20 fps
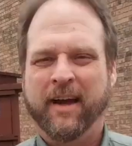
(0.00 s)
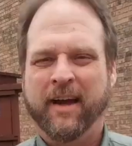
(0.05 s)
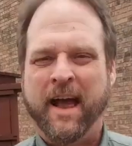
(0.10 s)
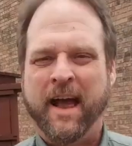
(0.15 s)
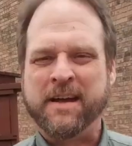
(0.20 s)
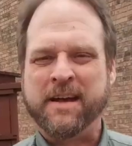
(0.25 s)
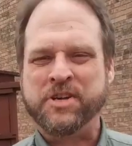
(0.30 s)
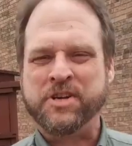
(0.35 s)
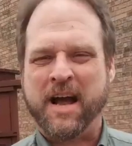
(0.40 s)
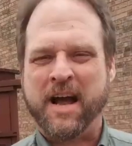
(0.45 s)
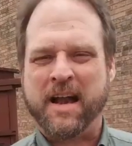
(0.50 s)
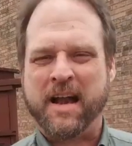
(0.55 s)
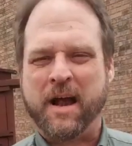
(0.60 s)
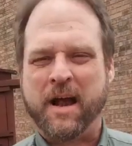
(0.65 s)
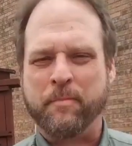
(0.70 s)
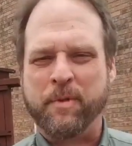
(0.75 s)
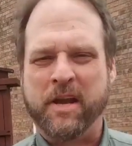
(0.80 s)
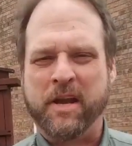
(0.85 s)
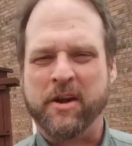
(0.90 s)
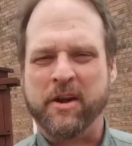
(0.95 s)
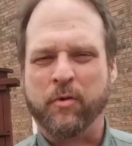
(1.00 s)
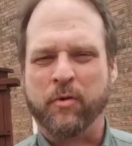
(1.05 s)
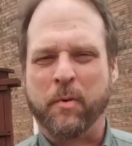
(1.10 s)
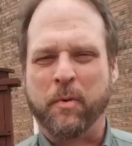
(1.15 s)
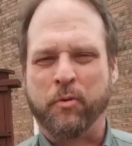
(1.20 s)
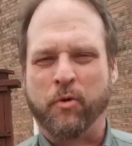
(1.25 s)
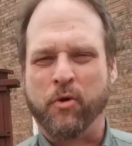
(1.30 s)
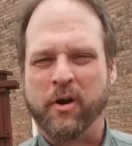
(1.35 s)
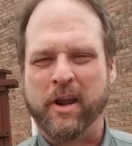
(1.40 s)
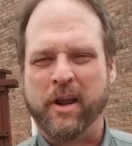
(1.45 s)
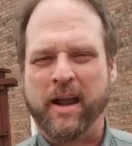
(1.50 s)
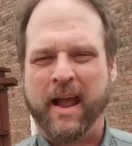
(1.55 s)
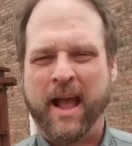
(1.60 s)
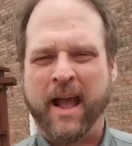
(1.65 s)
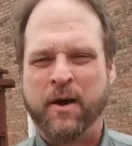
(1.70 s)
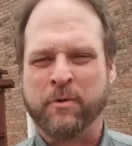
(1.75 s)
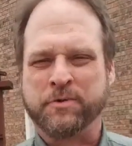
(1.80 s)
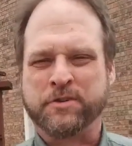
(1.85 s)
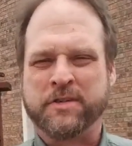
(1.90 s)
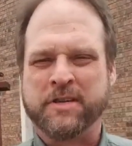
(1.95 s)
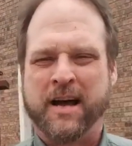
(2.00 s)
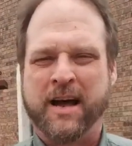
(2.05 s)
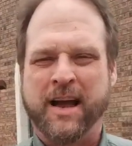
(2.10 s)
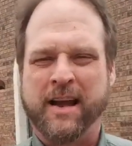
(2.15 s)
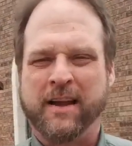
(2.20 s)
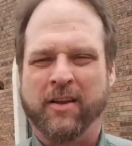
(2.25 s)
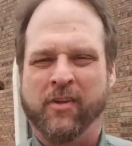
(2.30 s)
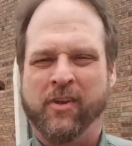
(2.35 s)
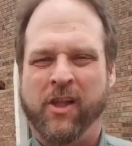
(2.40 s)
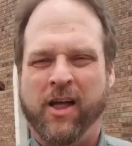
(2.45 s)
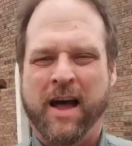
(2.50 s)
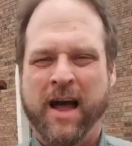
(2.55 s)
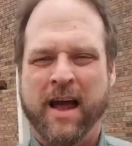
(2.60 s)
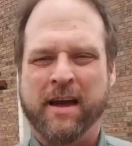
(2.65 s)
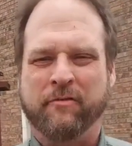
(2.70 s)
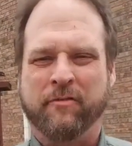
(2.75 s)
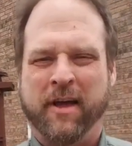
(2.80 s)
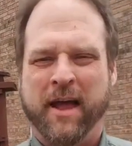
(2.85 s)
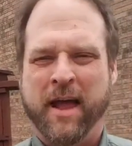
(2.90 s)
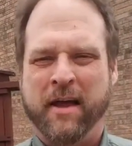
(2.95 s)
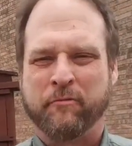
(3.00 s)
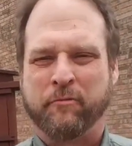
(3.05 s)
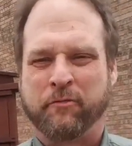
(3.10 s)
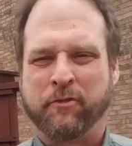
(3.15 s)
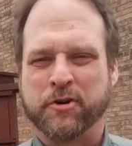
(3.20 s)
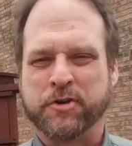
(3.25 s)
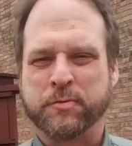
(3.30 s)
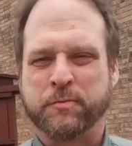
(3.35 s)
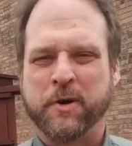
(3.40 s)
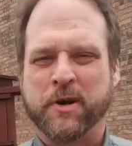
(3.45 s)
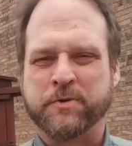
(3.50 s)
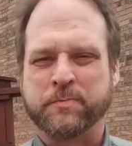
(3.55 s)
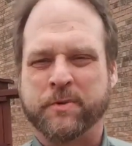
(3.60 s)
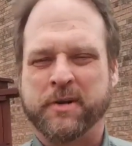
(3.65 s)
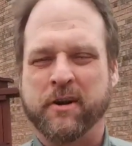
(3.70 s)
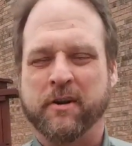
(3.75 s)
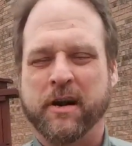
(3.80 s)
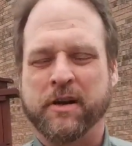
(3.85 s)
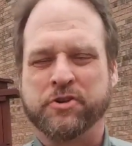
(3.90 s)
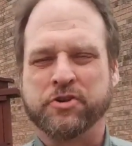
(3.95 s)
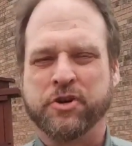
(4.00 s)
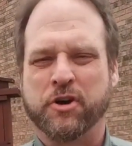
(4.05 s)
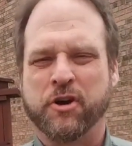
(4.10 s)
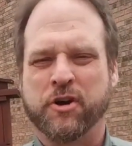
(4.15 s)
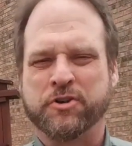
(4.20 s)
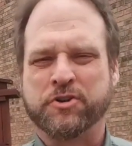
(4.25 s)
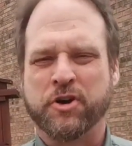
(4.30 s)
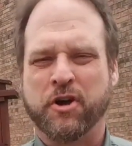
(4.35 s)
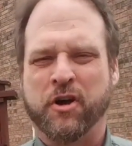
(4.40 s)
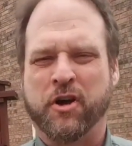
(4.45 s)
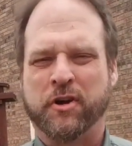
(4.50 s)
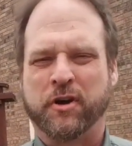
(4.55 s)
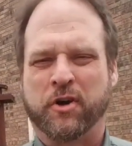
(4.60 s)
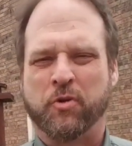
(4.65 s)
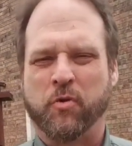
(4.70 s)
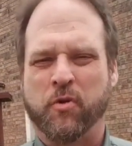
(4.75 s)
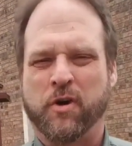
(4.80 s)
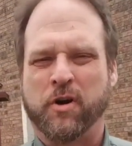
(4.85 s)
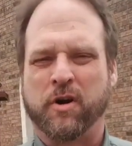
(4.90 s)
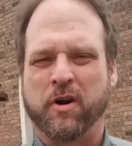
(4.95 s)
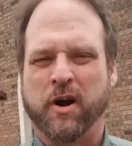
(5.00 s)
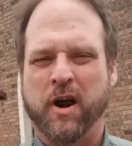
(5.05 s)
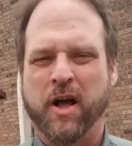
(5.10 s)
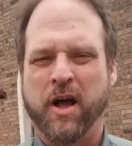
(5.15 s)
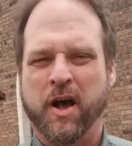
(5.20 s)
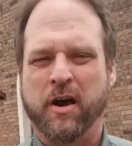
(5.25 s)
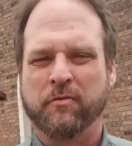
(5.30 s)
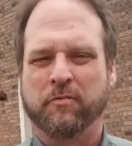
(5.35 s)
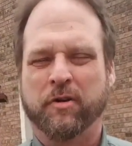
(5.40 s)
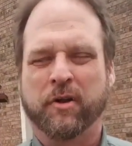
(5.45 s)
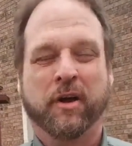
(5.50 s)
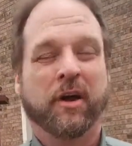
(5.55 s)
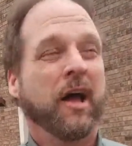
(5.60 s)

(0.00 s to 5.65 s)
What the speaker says: Hey John, I'm here reporting outside live at First Presbyterian Church on the corner of